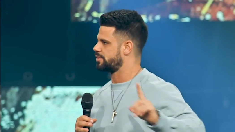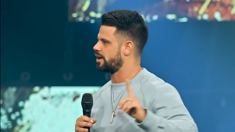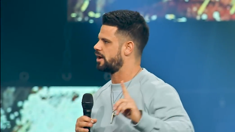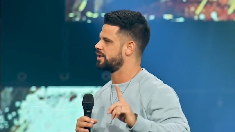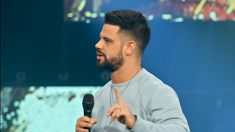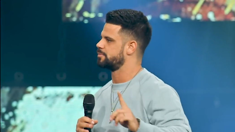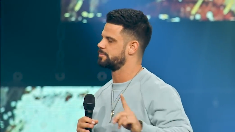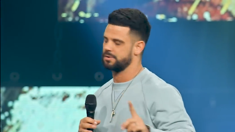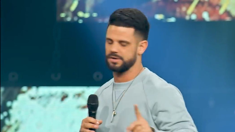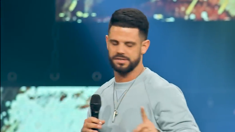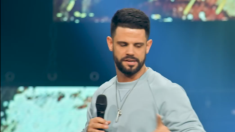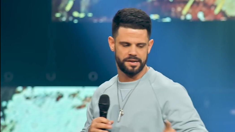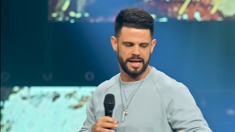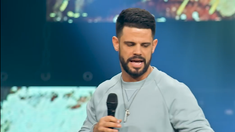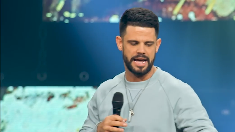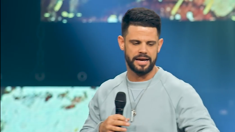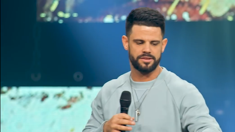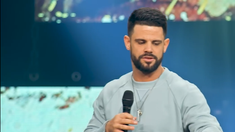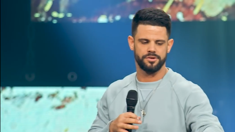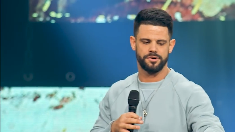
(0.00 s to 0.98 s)
with one hundred percent
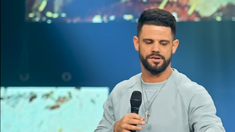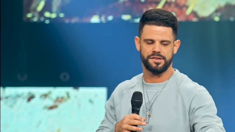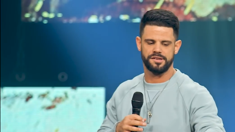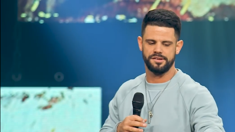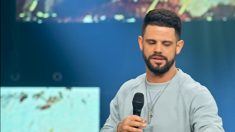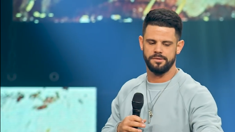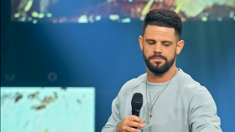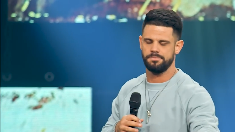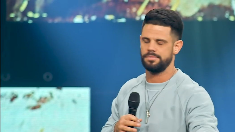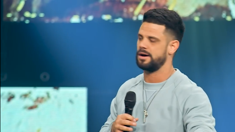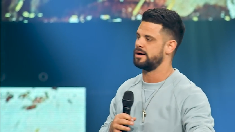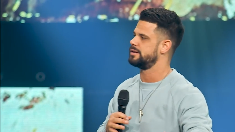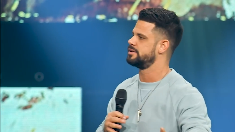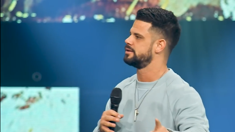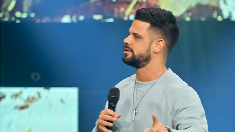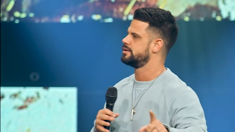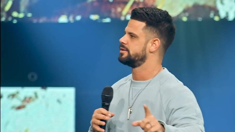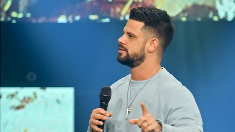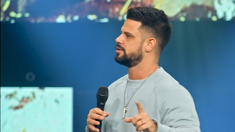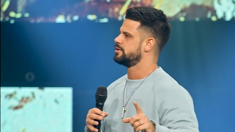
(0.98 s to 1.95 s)
accuracy,
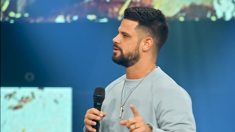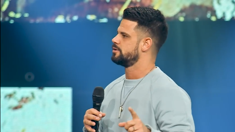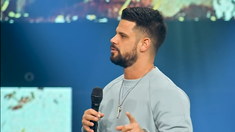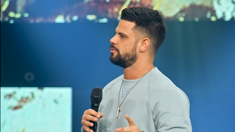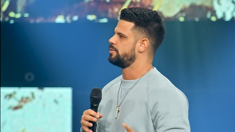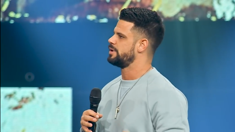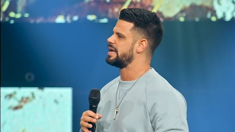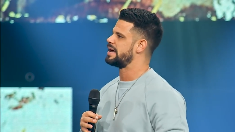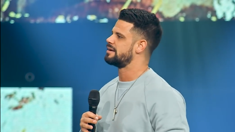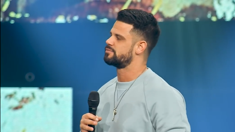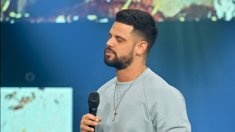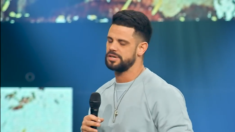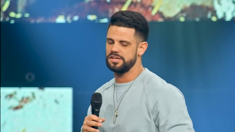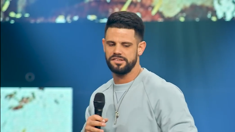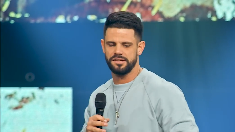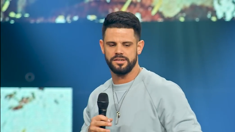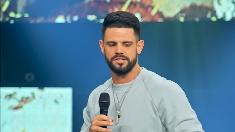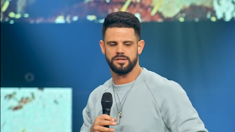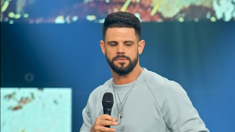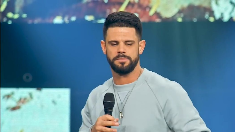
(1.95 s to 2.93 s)
but we have
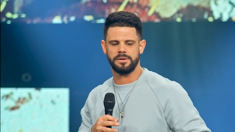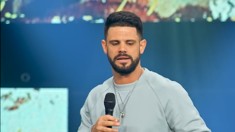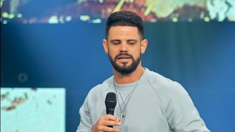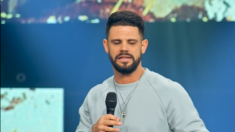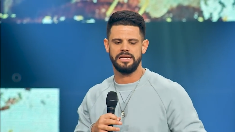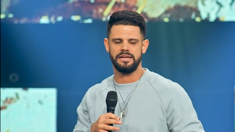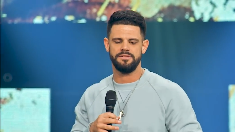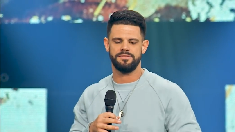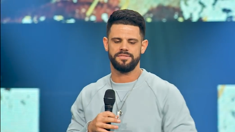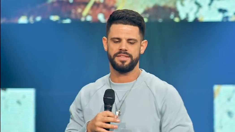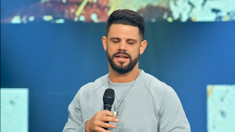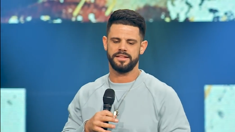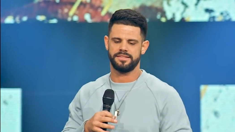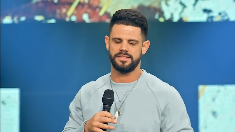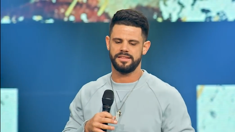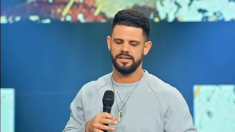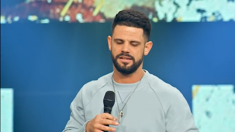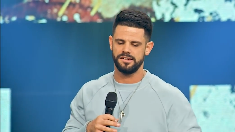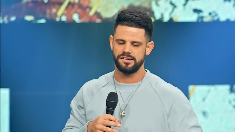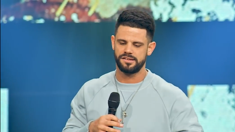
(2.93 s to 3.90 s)
reason to believe
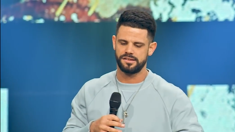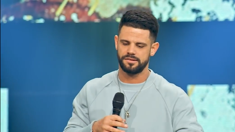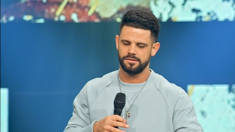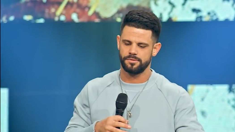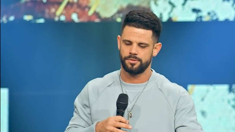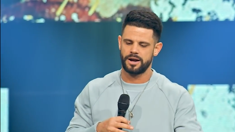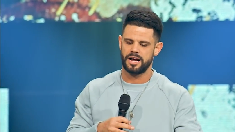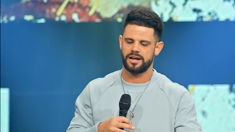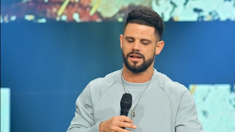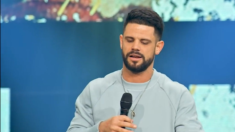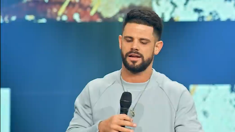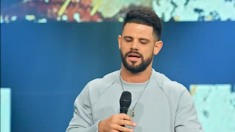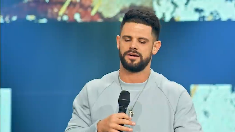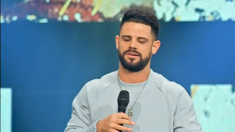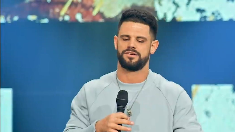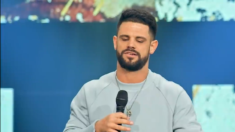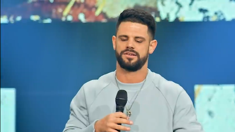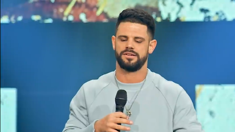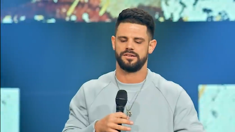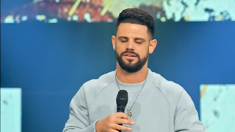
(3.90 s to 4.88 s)
that these
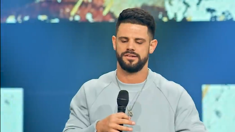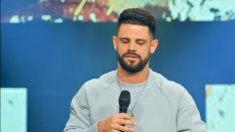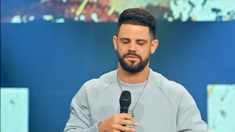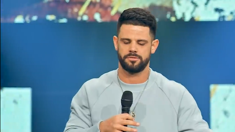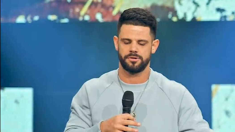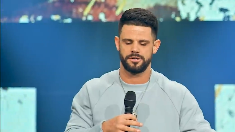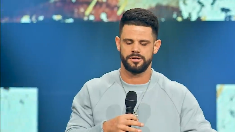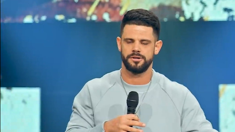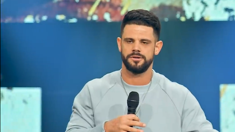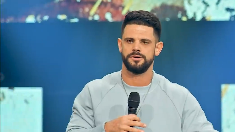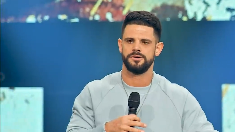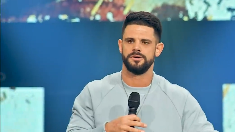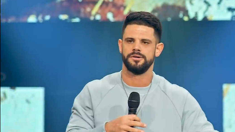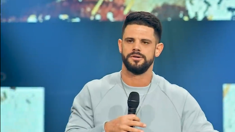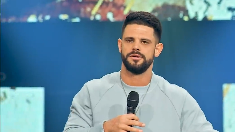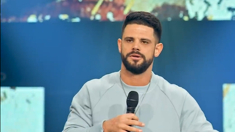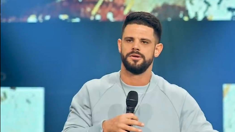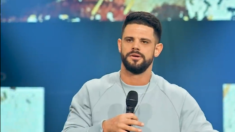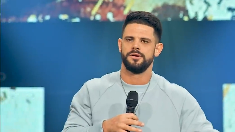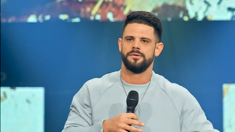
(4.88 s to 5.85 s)
recollections were
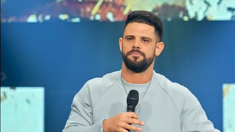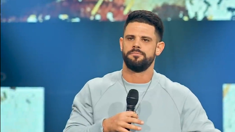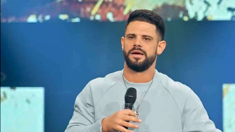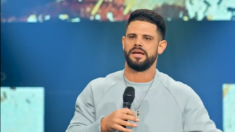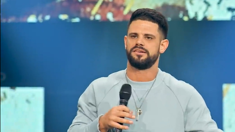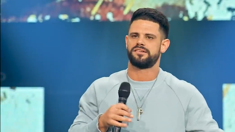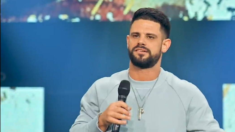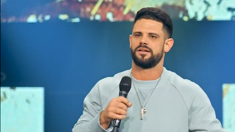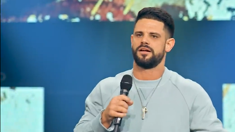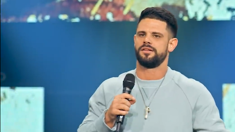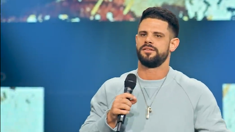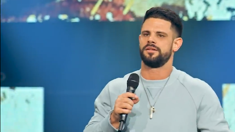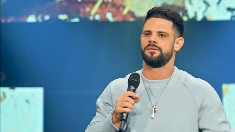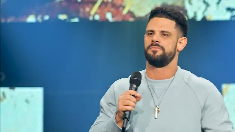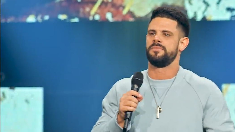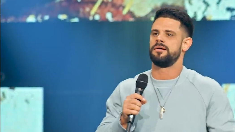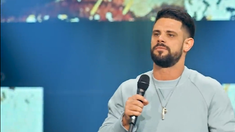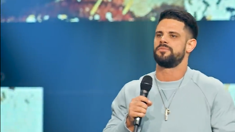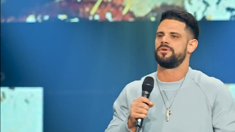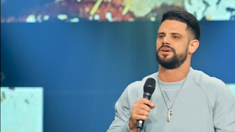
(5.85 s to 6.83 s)
based on the
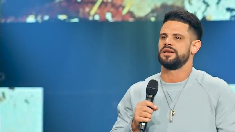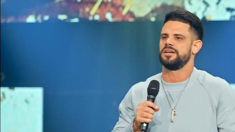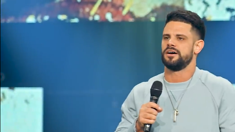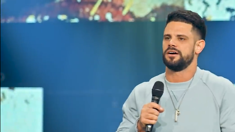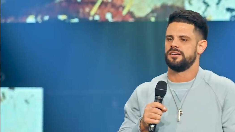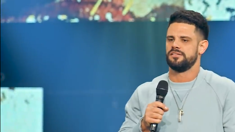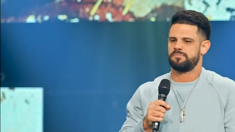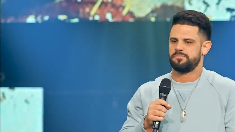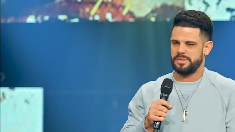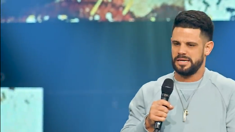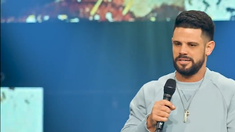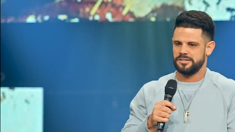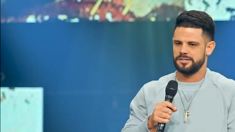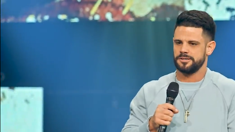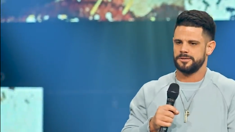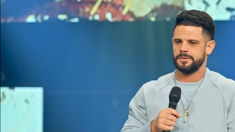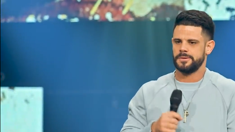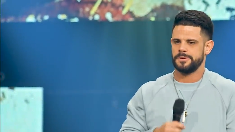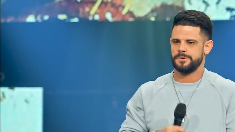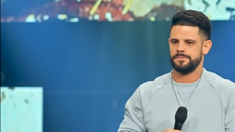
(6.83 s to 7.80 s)
memory of
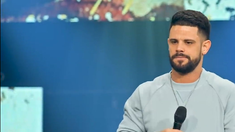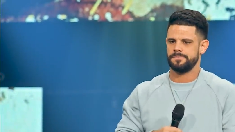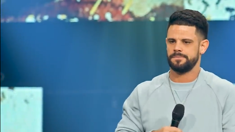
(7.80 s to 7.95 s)
Peter.